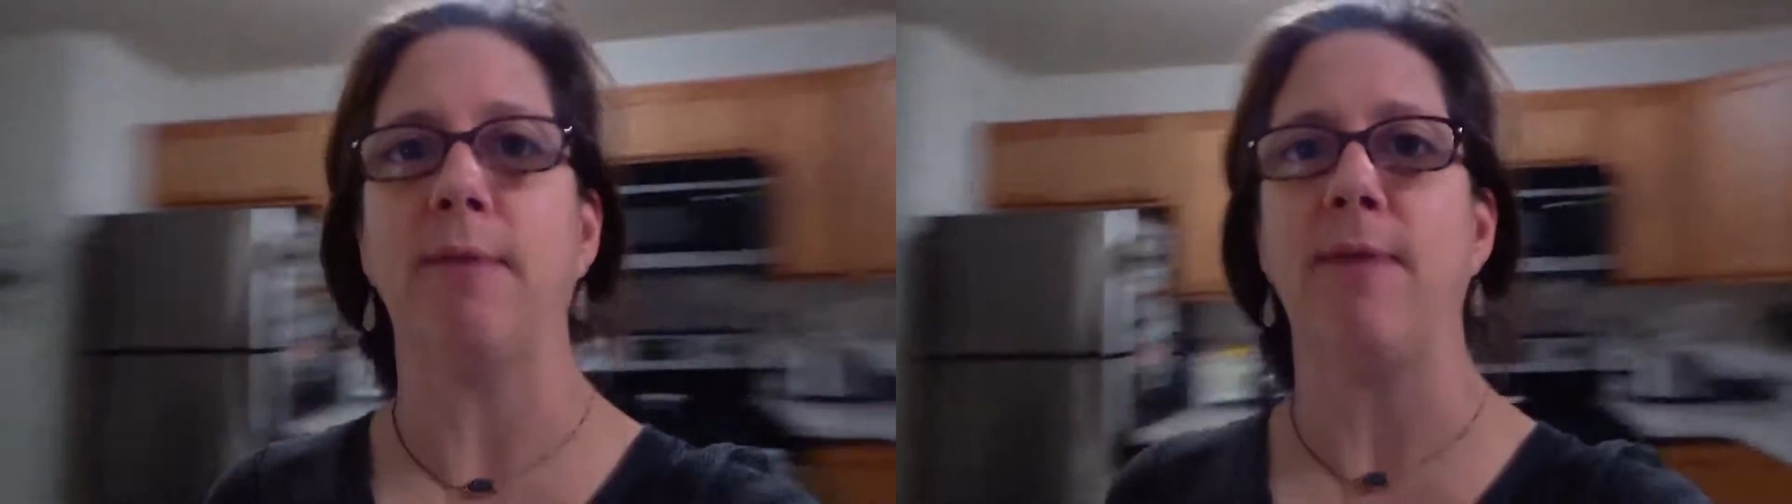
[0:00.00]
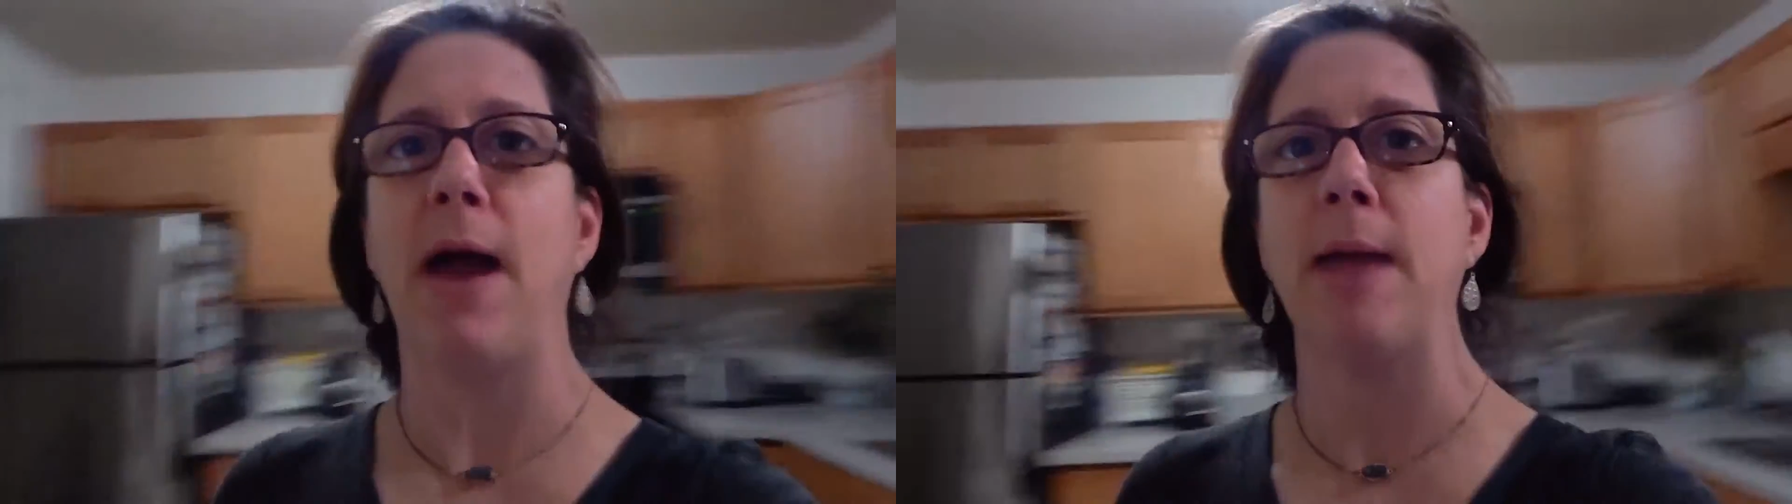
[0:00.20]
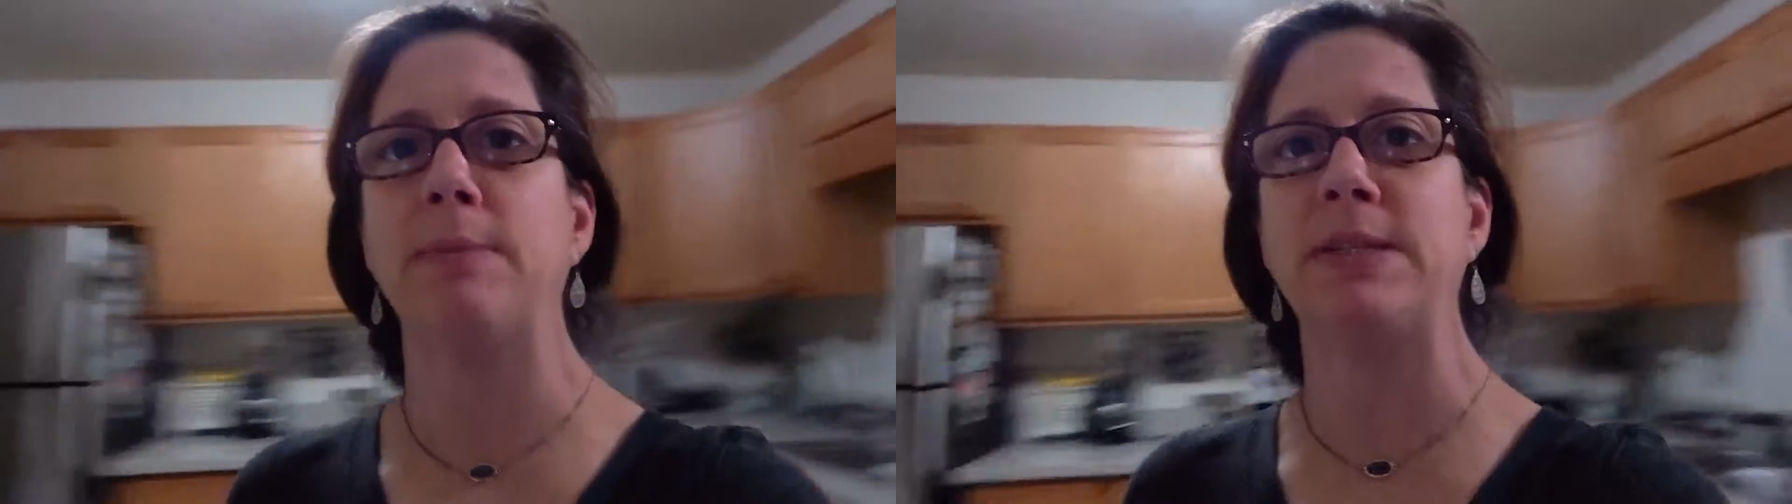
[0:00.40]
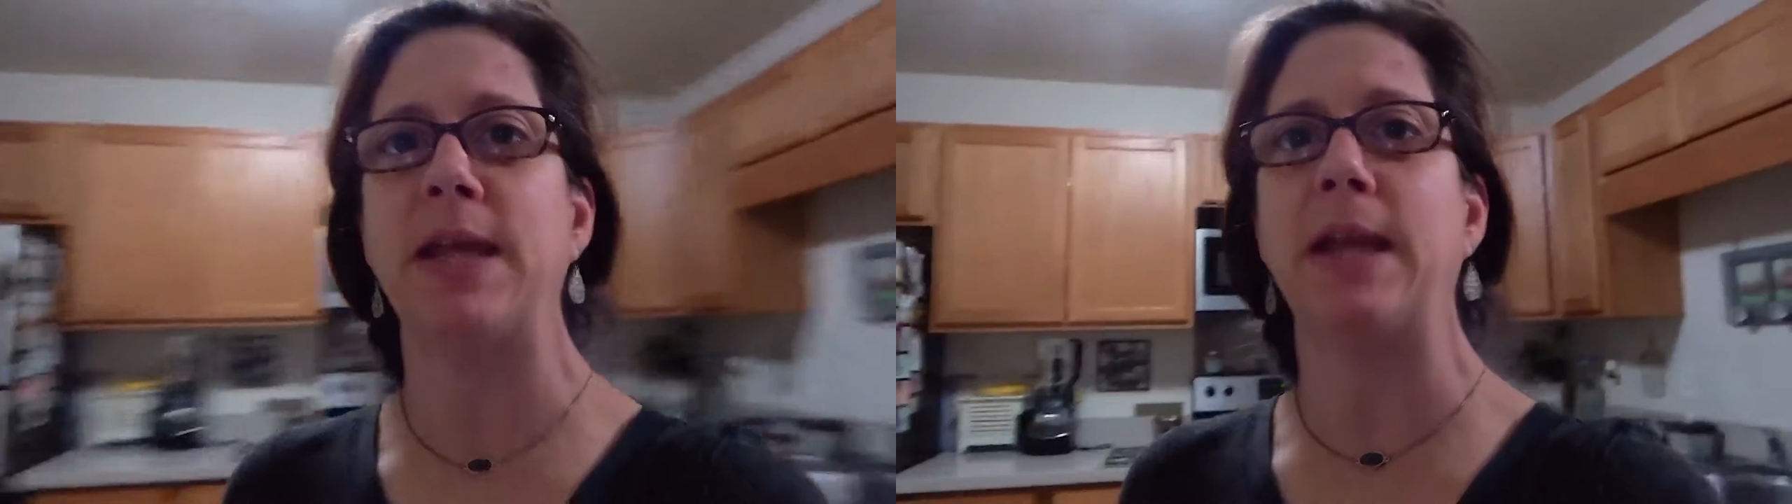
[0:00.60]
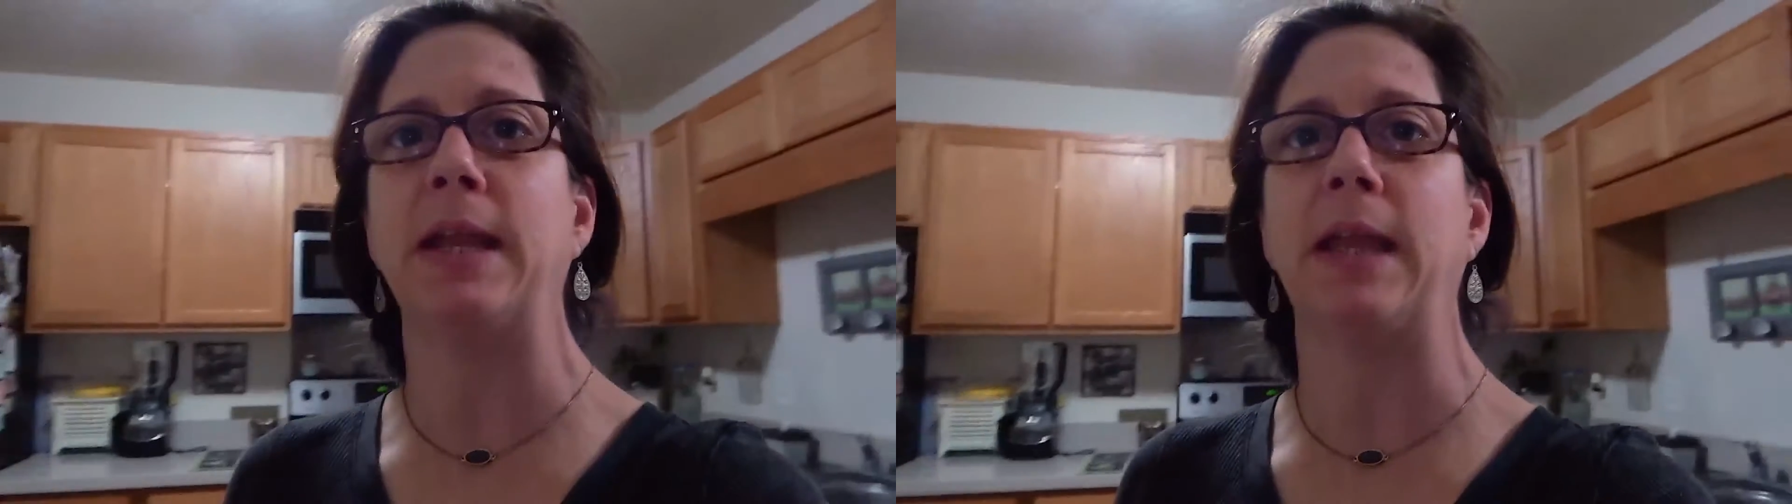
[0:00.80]
if I'm
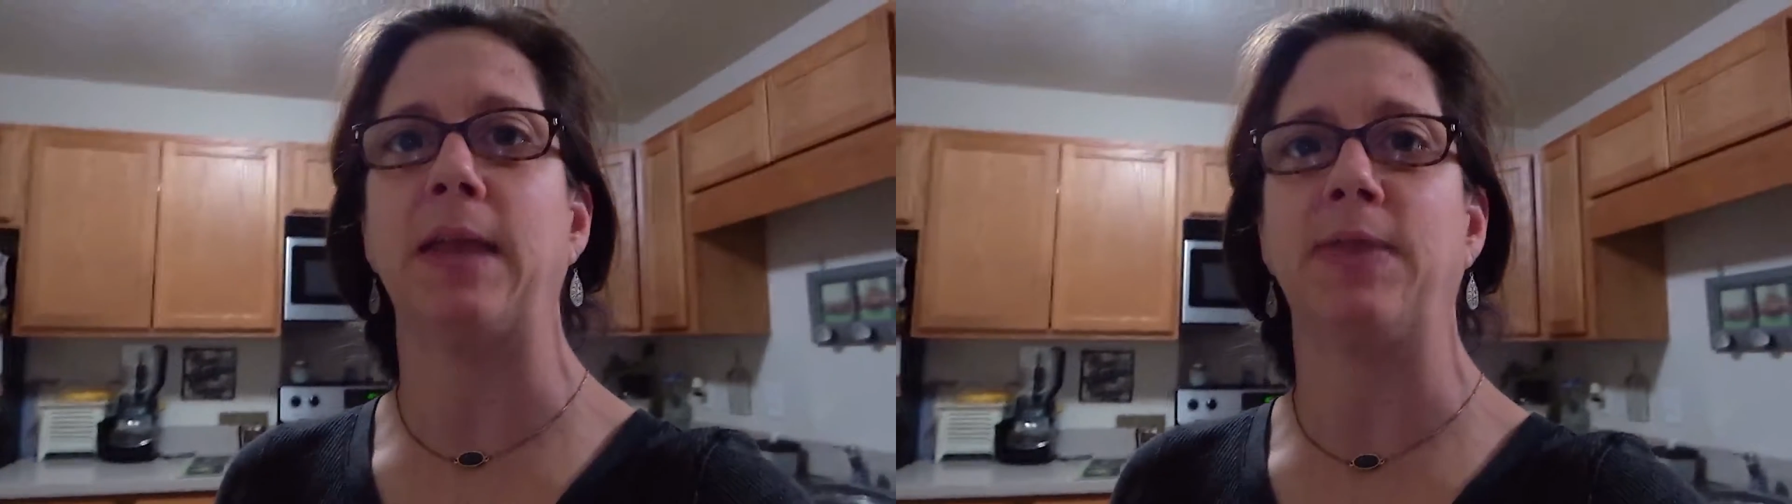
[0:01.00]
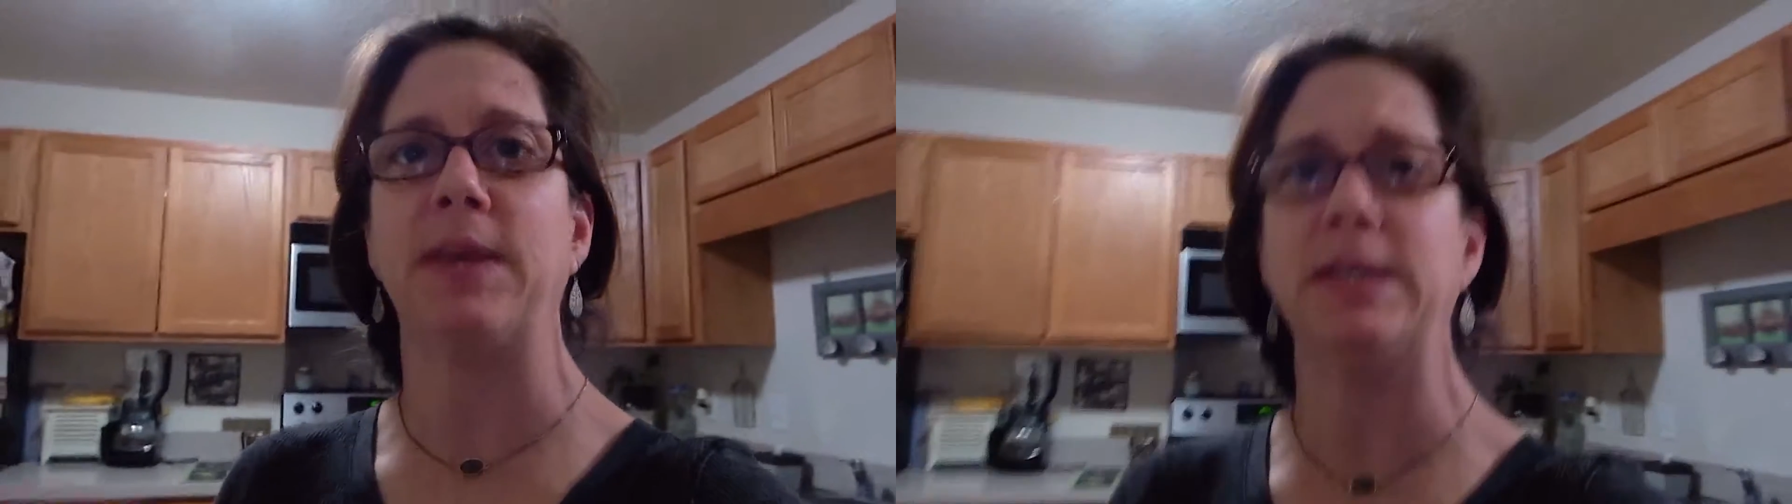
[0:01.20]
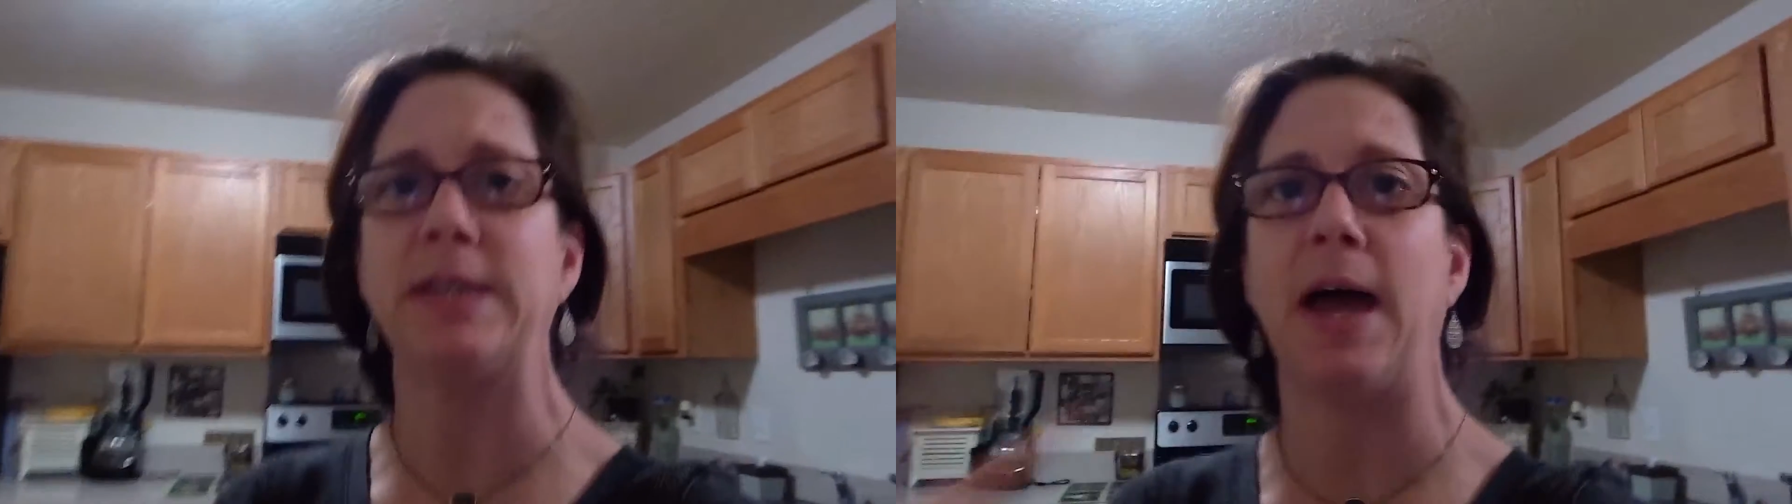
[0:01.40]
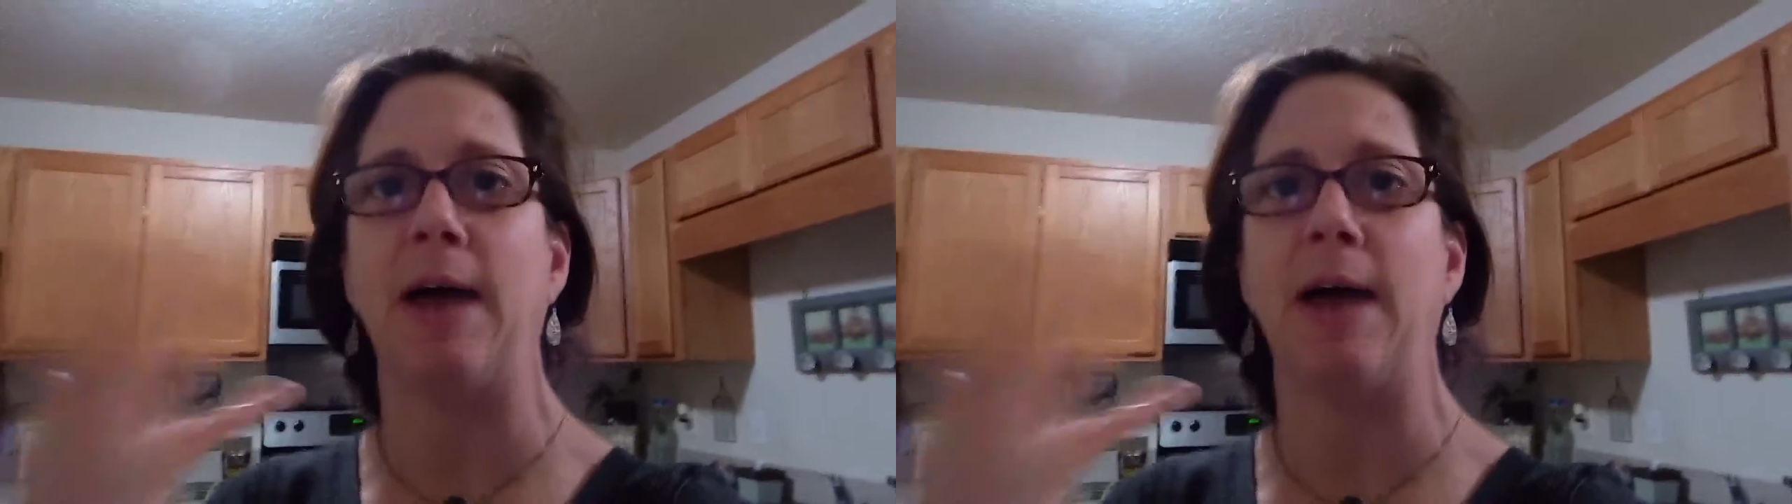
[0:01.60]
standing like this,